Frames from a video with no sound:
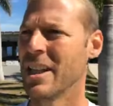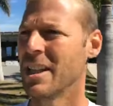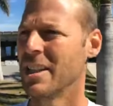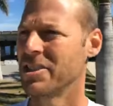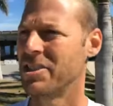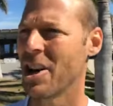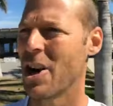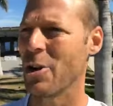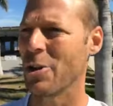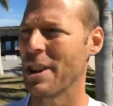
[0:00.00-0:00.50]

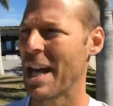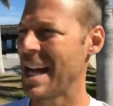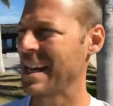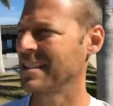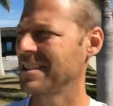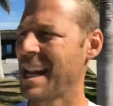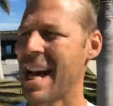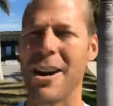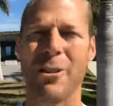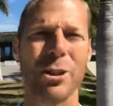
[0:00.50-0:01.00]
So that
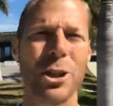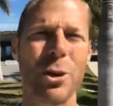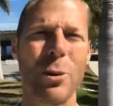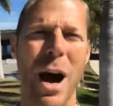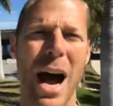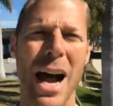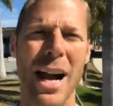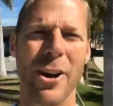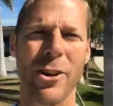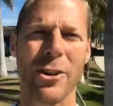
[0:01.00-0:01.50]
is how you
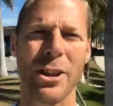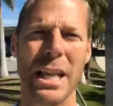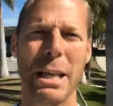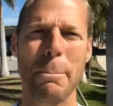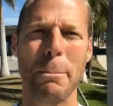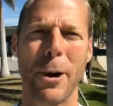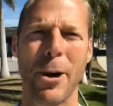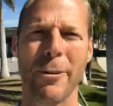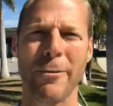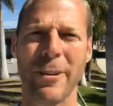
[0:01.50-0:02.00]
hire the
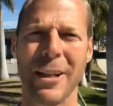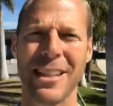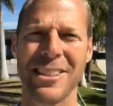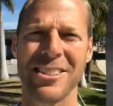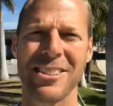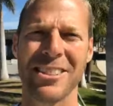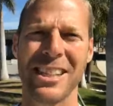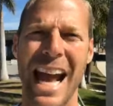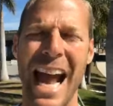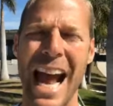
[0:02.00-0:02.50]
perfect
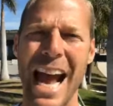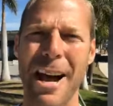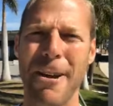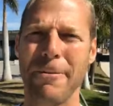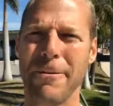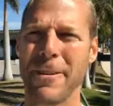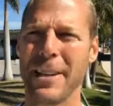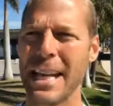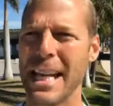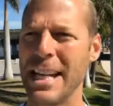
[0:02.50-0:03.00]

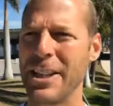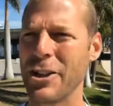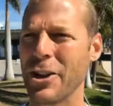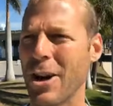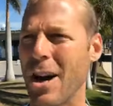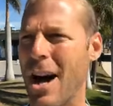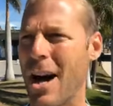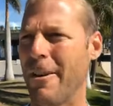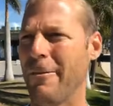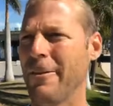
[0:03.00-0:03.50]
staff in
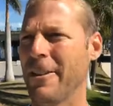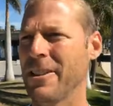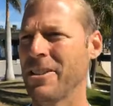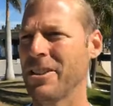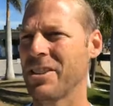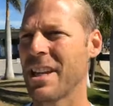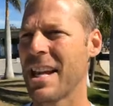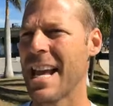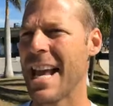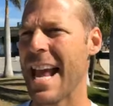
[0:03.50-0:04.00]
your office.